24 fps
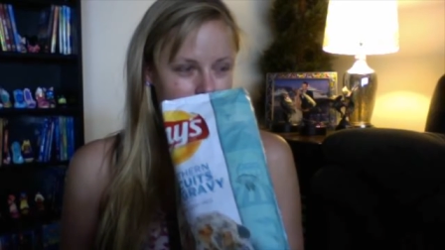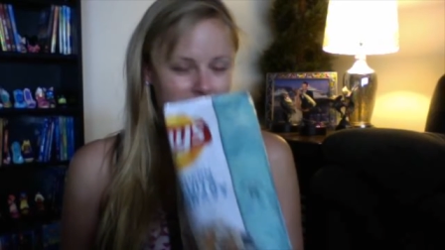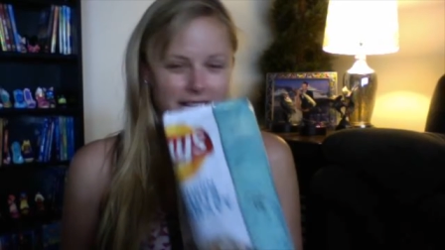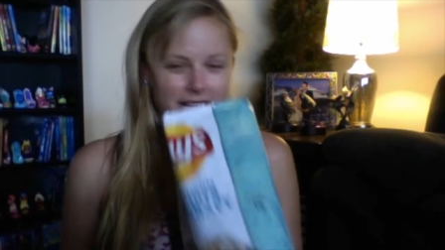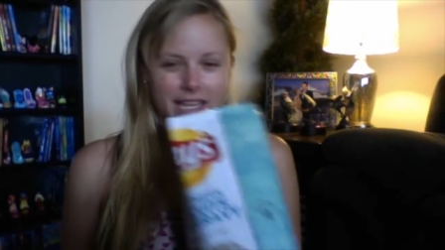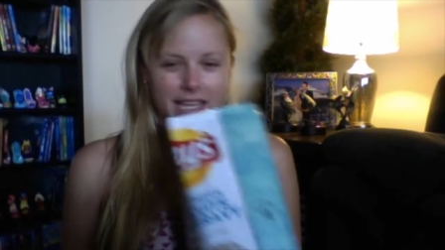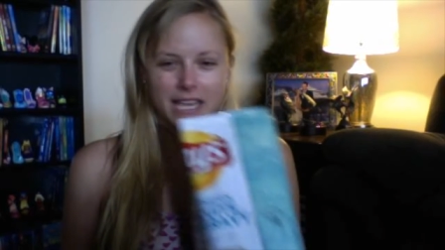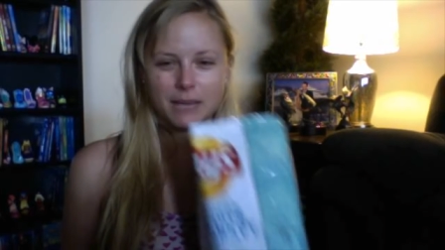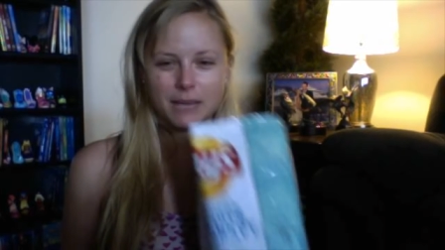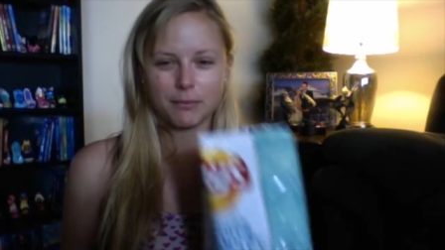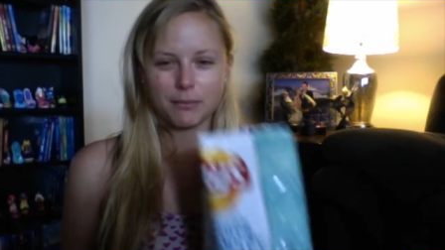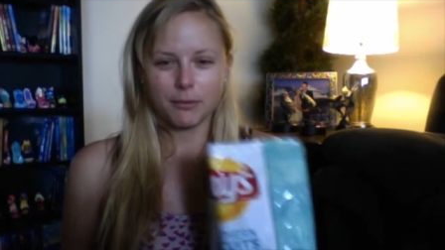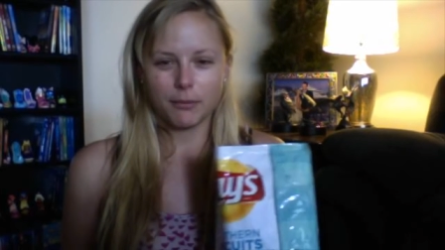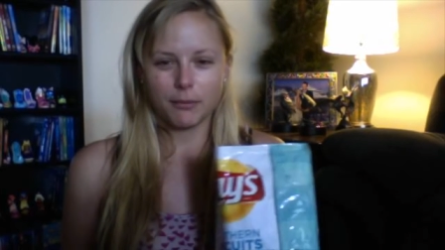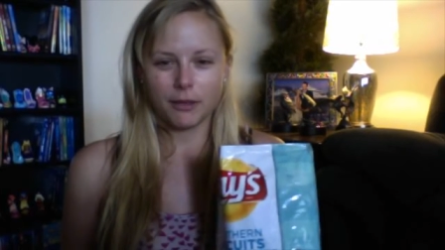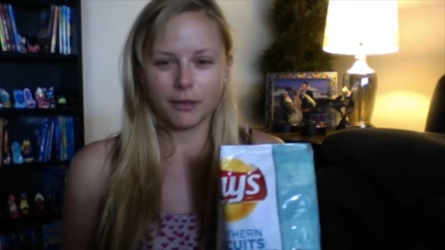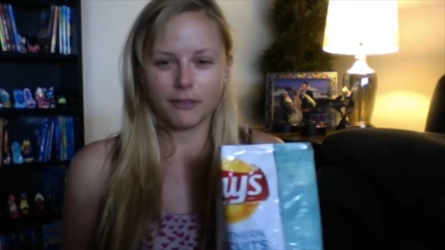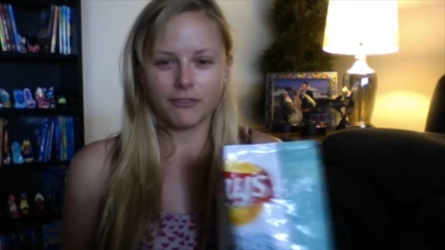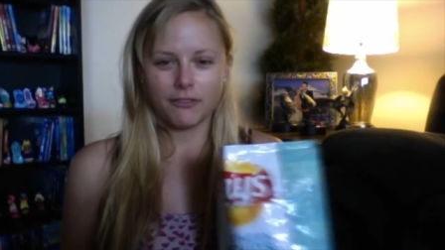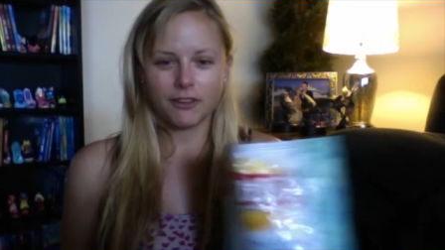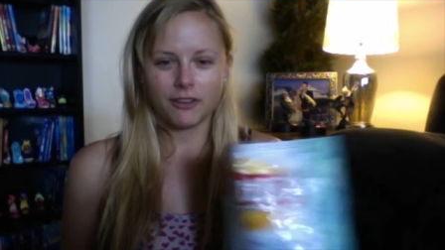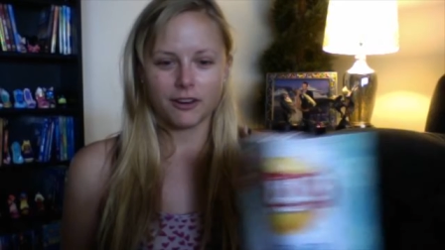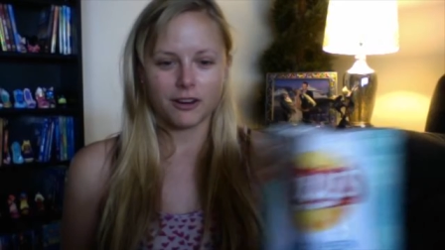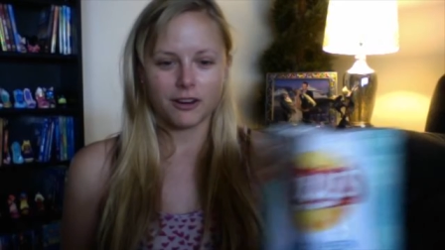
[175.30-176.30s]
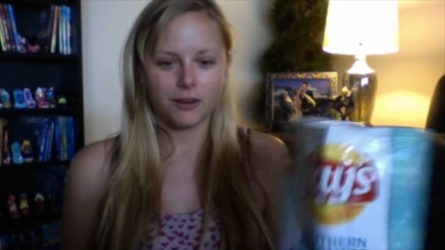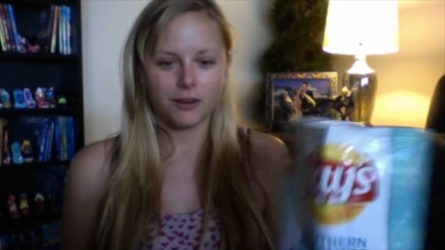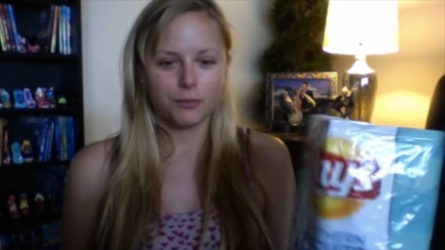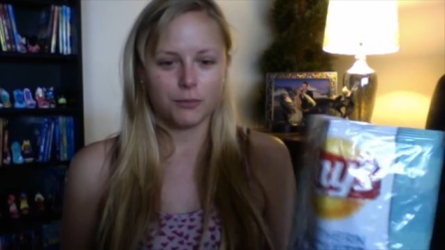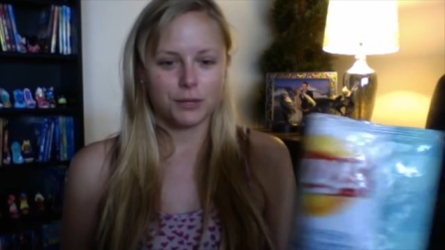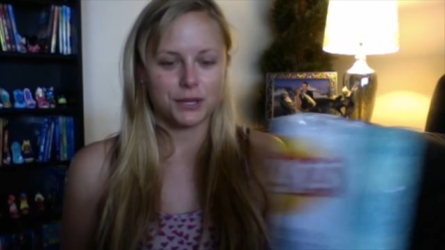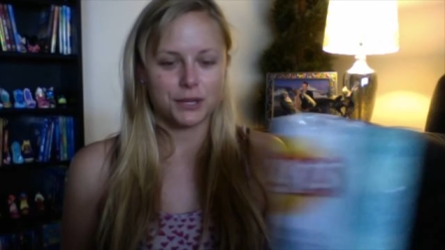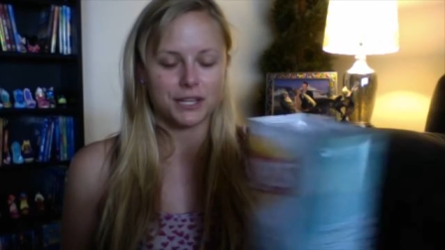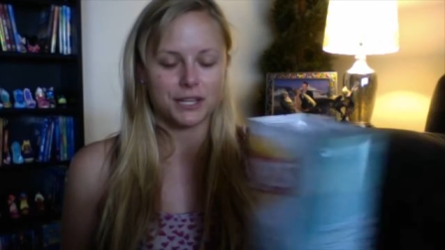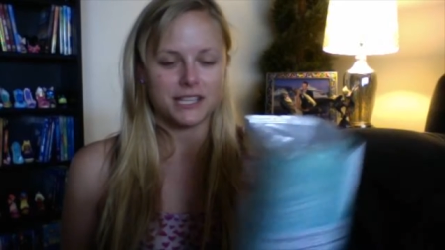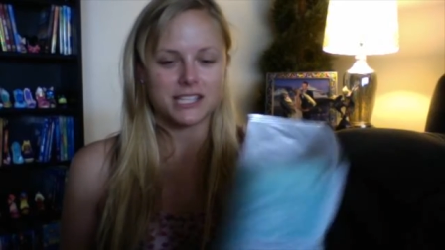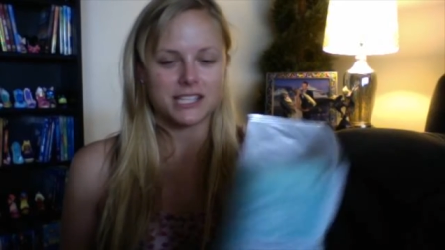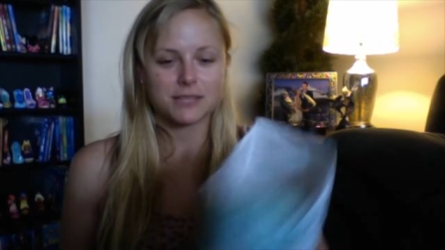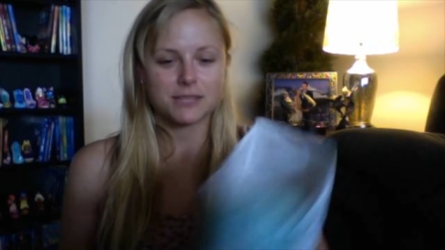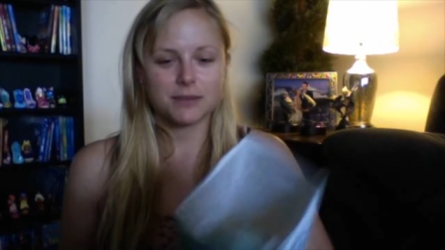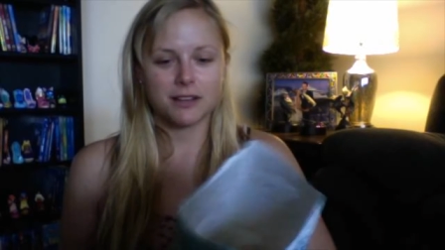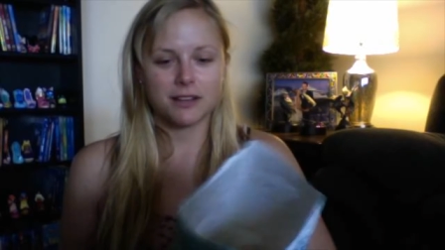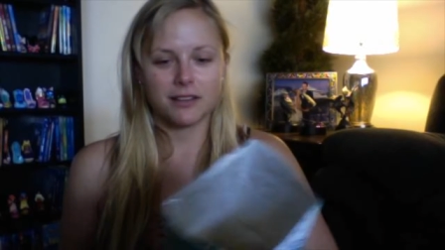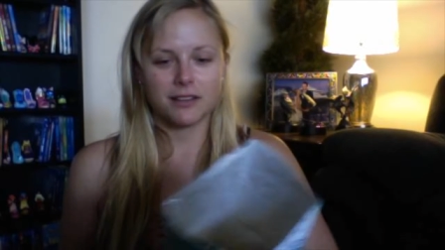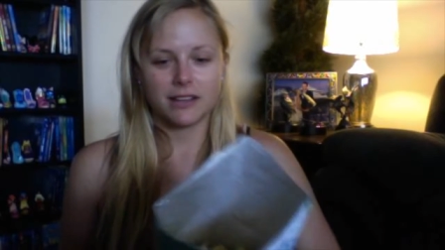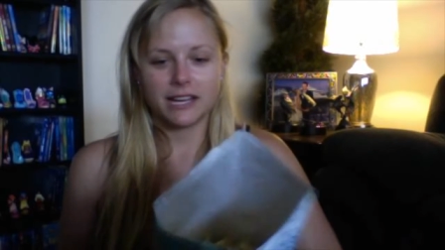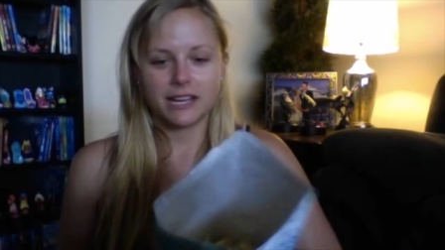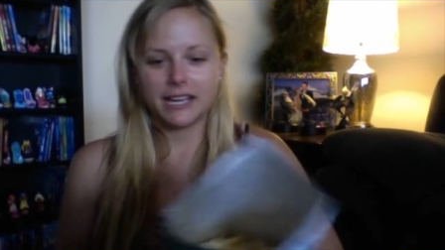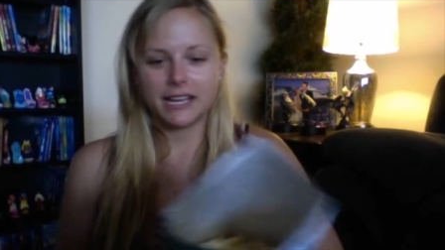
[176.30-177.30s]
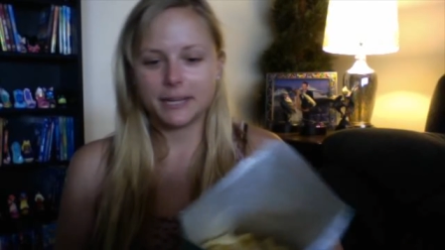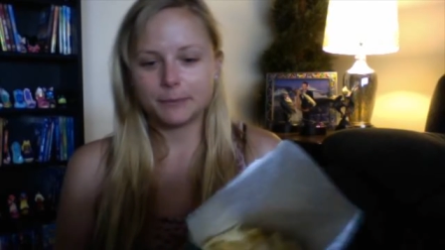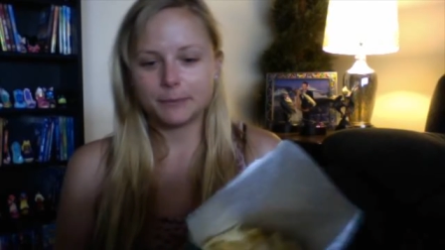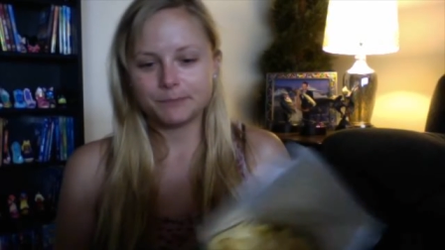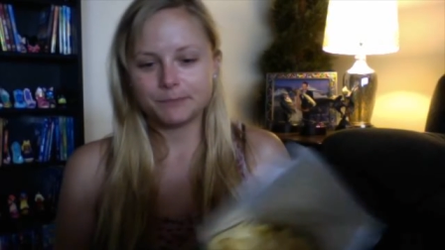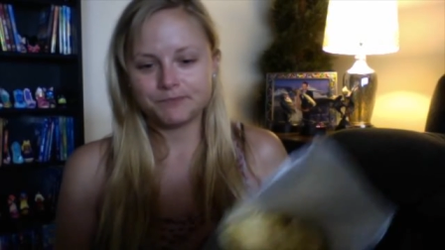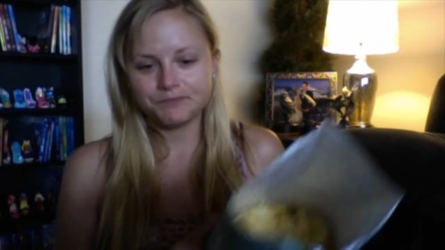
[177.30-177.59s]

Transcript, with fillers: can't put my finger on what they smell like.